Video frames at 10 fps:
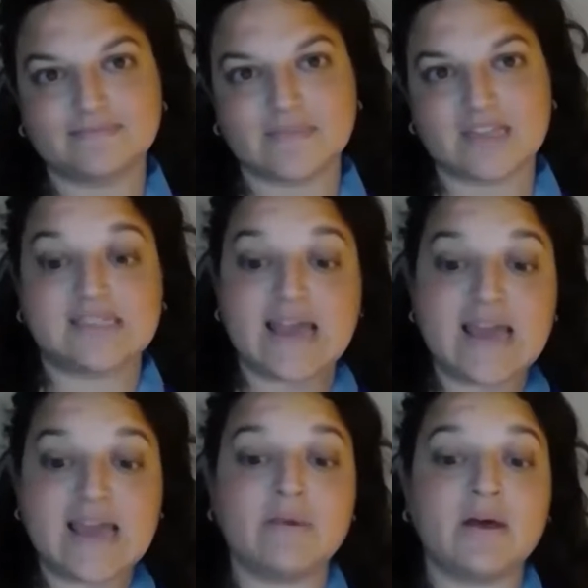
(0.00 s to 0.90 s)
The
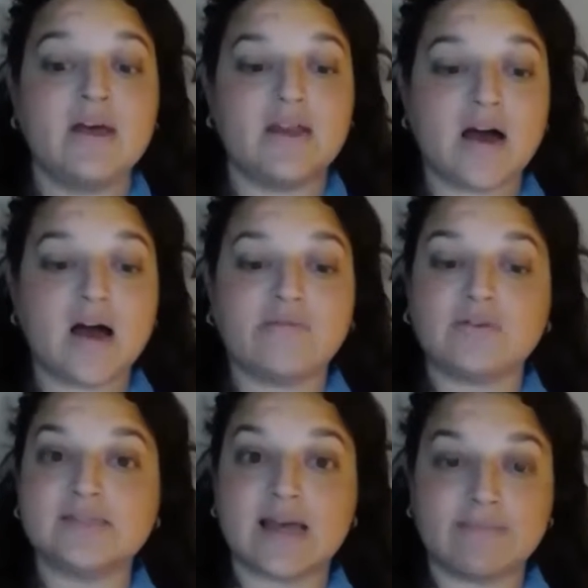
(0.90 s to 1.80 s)
same
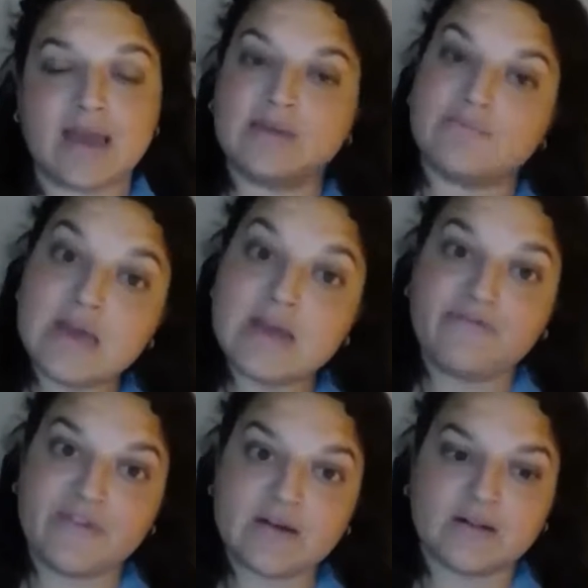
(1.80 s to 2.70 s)
novels that made me
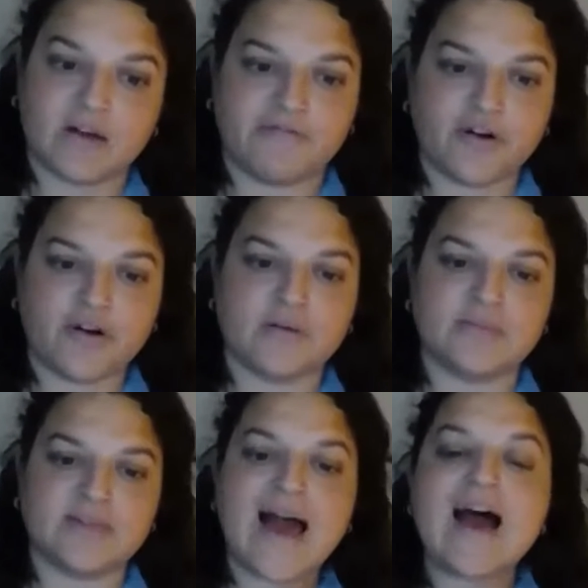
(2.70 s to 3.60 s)
feel
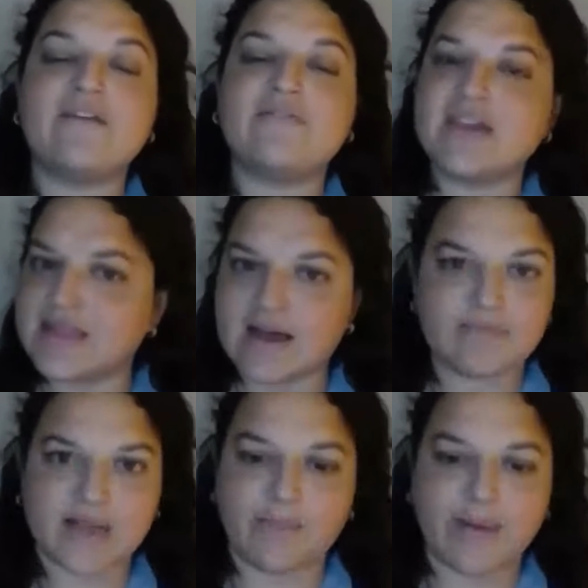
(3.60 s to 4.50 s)
affirmed have in them
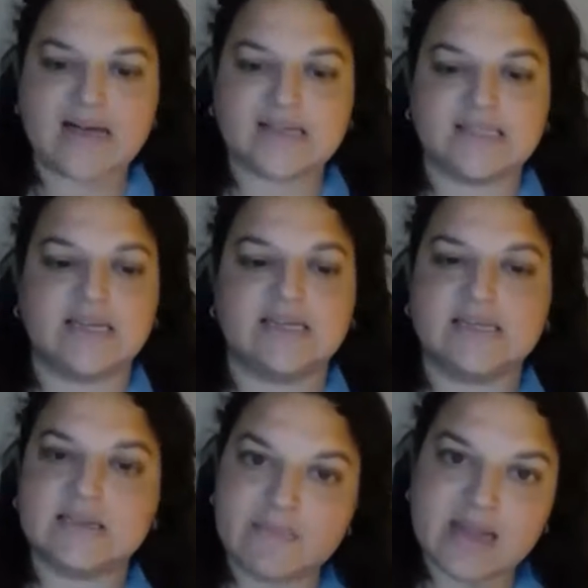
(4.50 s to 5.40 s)
the capacity to
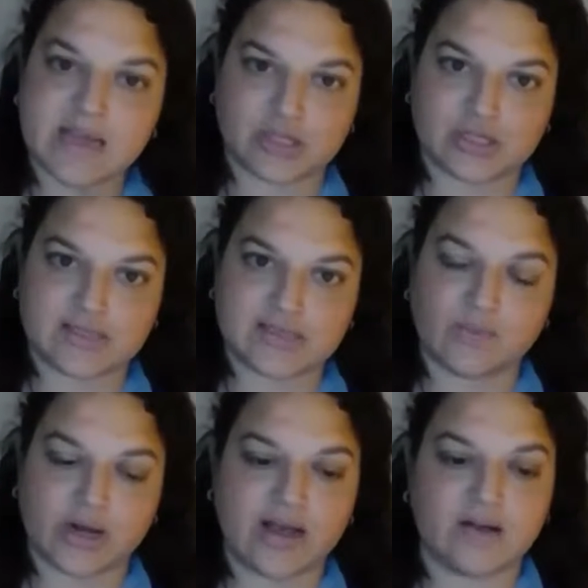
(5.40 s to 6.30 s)
diminish
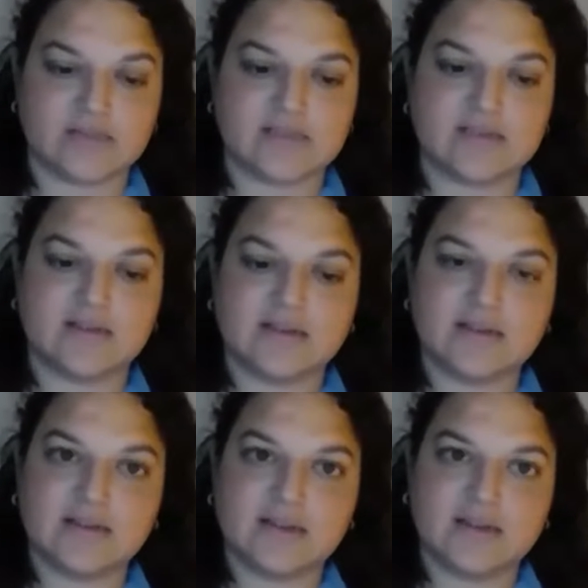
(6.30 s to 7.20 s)
someone else.
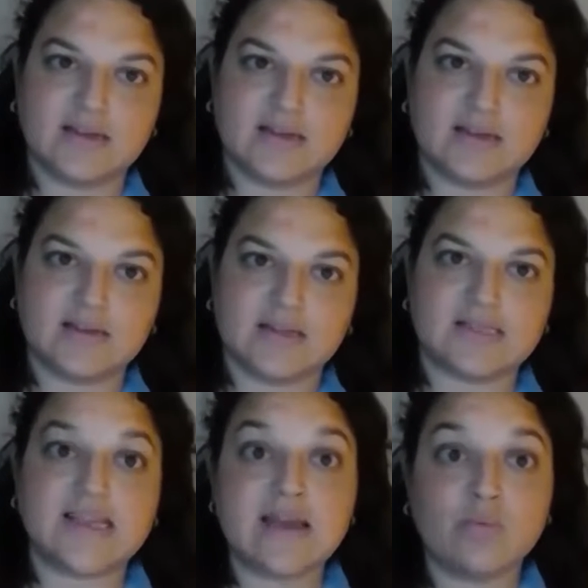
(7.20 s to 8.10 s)
The
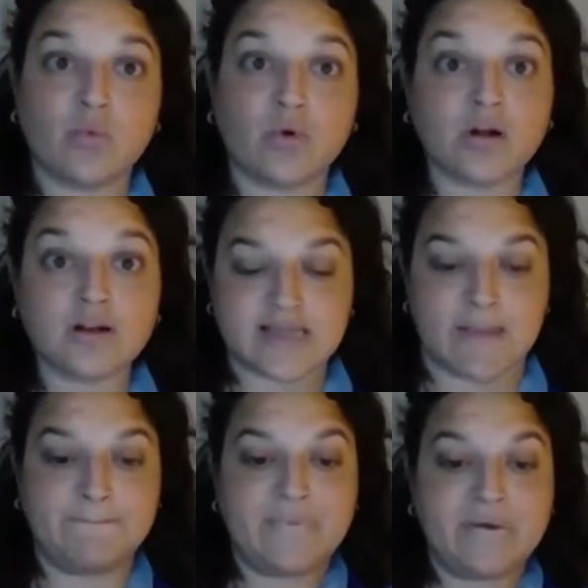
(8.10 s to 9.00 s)
same words
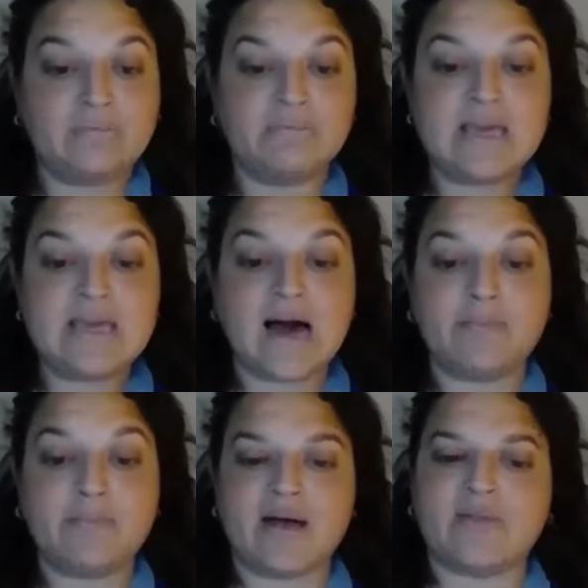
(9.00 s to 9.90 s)
that built me
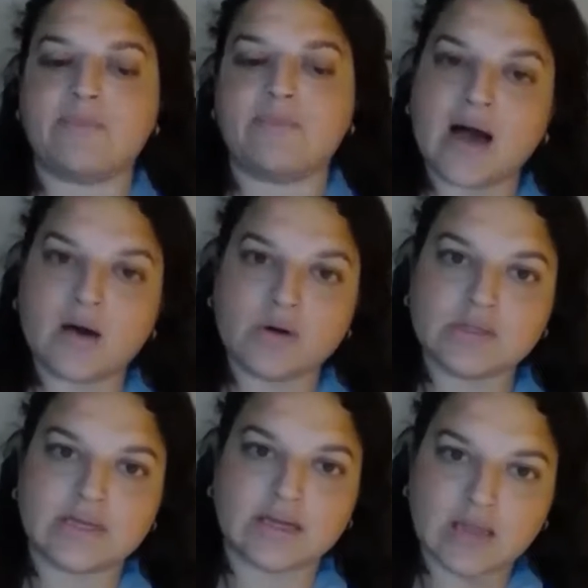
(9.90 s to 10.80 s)
up have the power
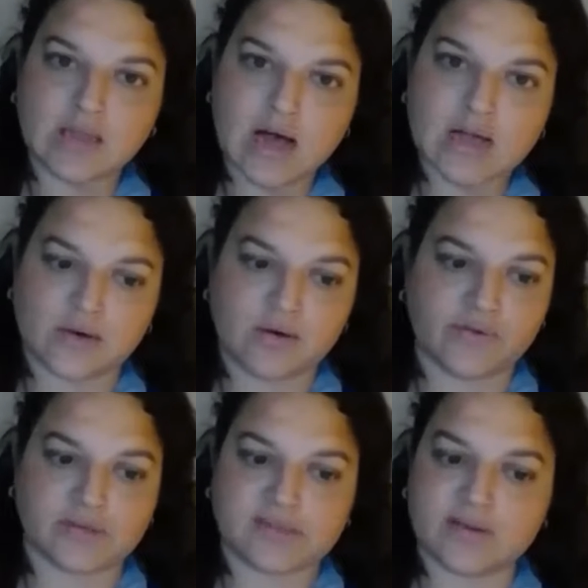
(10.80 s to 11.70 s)
to gloss
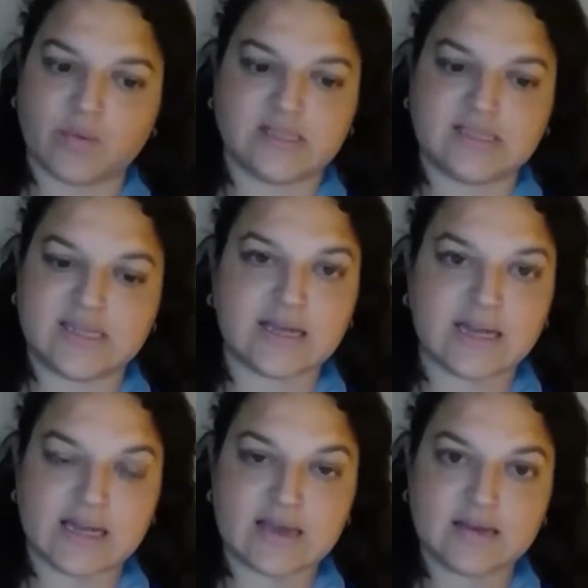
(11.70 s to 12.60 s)
over someone's
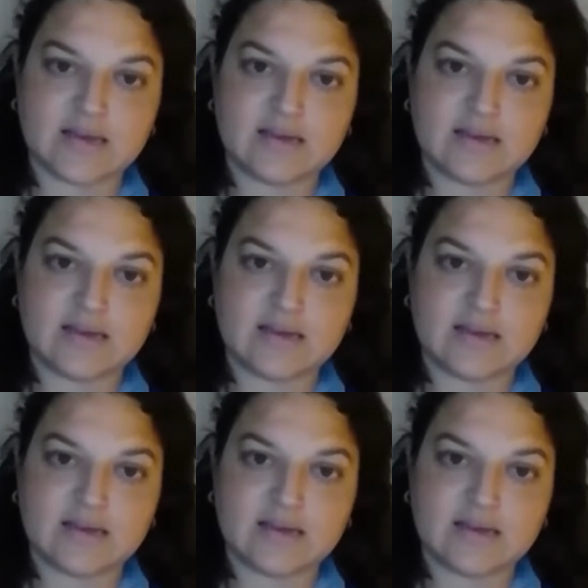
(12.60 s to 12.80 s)
dignity